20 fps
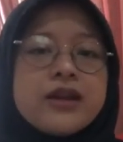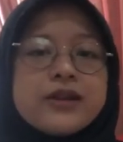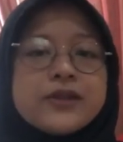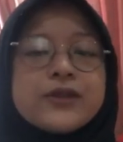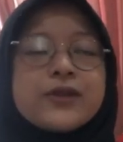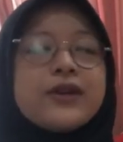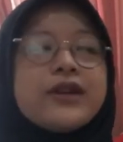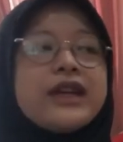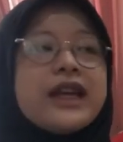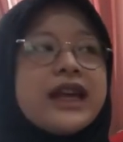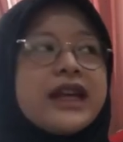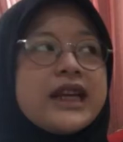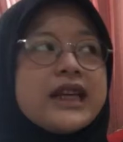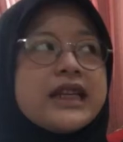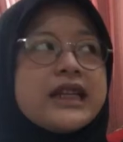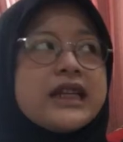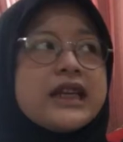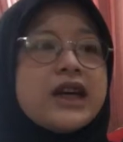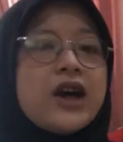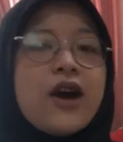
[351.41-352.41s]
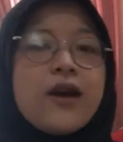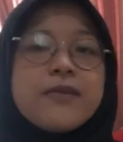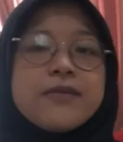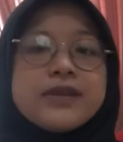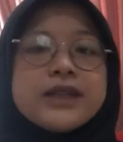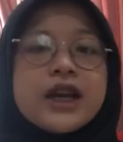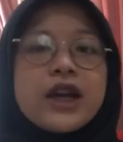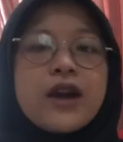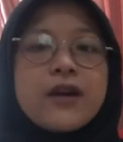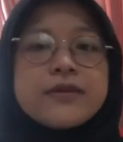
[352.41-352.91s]
So that the
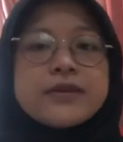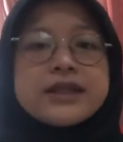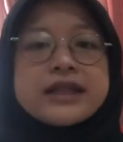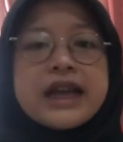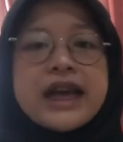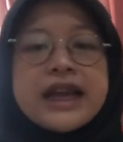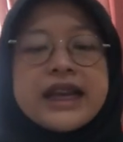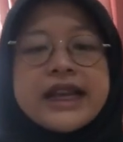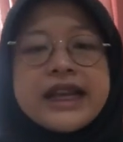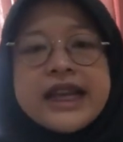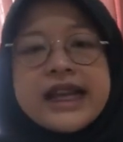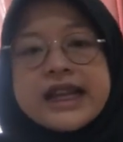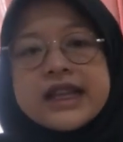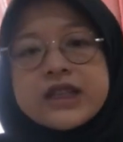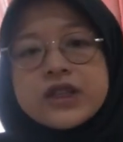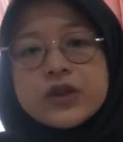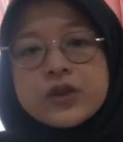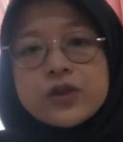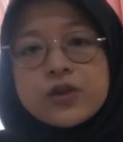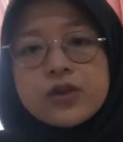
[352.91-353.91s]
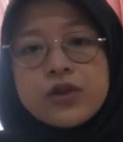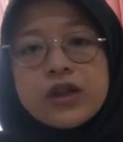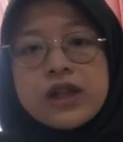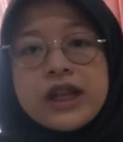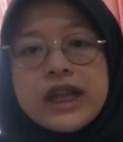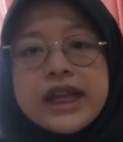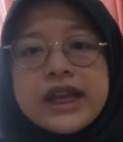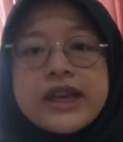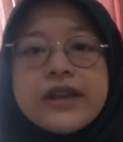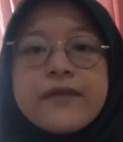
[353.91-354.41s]
object of study in school
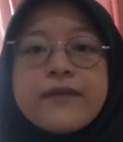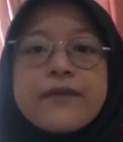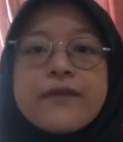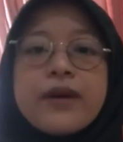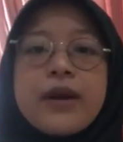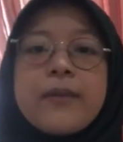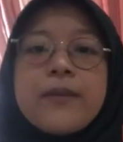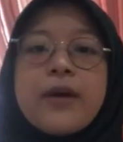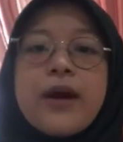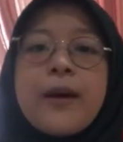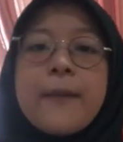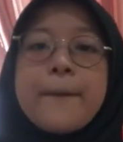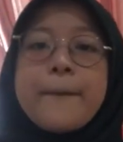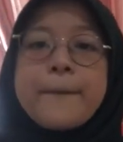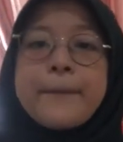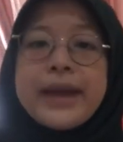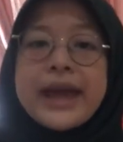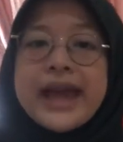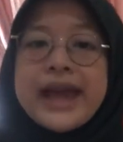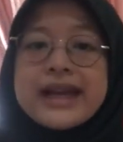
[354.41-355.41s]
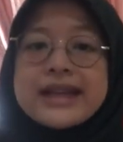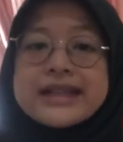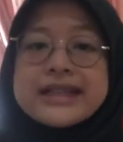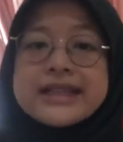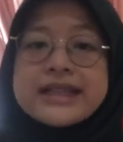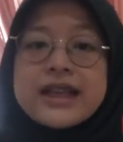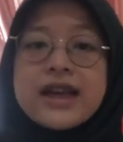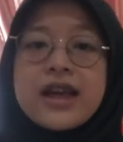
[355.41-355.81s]
in the form of facts,